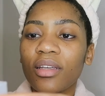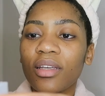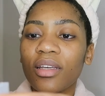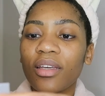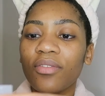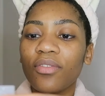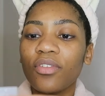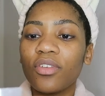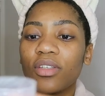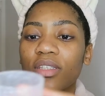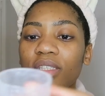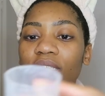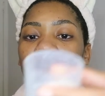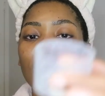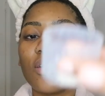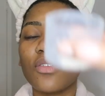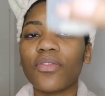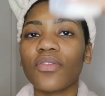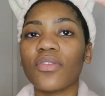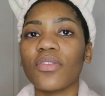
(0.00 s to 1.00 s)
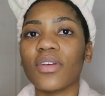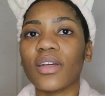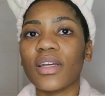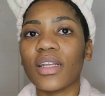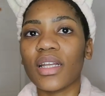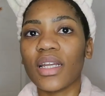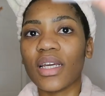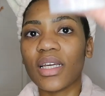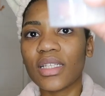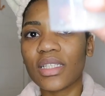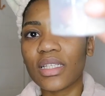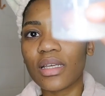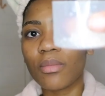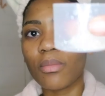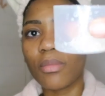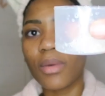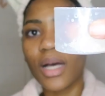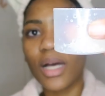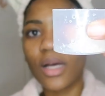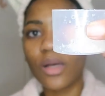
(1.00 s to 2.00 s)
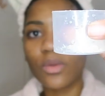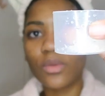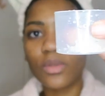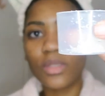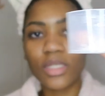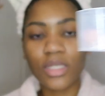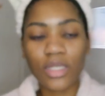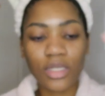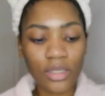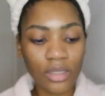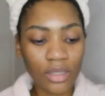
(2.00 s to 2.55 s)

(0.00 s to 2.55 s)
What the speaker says: Give yourself a nice amount